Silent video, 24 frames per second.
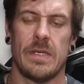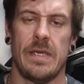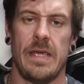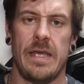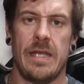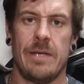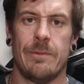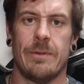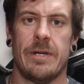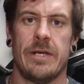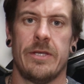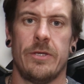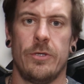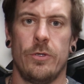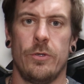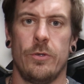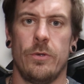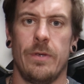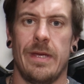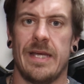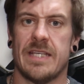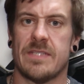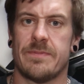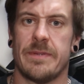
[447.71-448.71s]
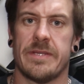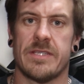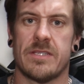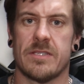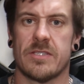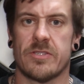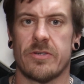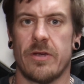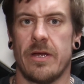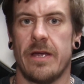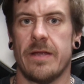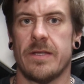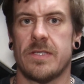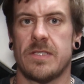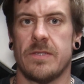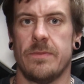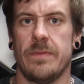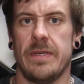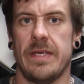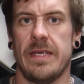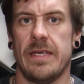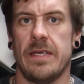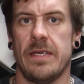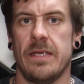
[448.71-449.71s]
Anyone who has been subscribed to
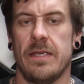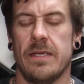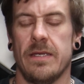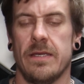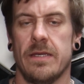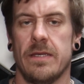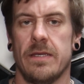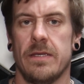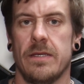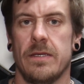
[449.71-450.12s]
me